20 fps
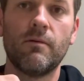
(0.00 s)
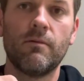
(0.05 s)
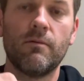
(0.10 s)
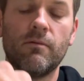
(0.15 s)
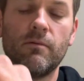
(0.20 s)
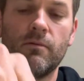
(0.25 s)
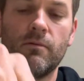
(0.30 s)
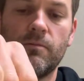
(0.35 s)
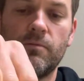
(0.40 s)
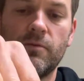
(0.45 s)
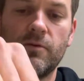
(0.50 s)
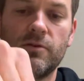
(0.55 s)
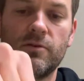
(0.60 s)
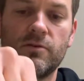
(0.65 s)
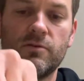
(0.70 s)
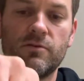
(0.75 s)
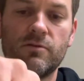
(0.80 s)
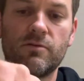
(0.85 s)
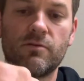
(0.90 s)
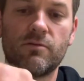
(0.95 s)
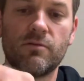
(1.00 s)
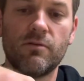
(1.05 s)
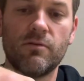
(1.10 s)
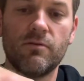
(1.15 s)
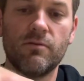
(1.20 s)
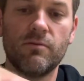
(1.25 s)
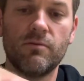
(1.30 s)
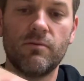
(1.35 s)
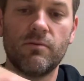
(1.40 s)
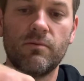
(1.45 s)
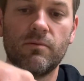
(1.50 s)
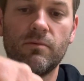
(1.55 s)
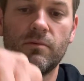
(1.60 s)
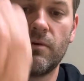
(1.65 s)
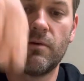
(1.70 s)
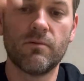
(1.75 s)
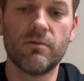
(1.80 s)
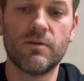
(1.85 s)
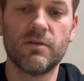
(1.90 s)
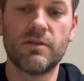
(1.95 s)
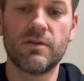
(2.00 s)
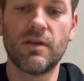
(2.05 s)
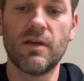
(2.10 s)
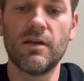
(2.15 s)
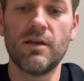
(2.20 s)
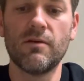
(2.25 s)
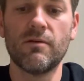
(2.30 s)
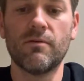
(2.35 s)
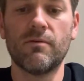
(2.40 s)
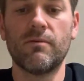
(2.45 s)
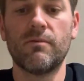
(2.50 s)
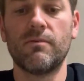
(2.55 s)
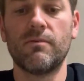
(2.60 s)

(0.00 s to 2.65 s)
We'll put your screw on the scale.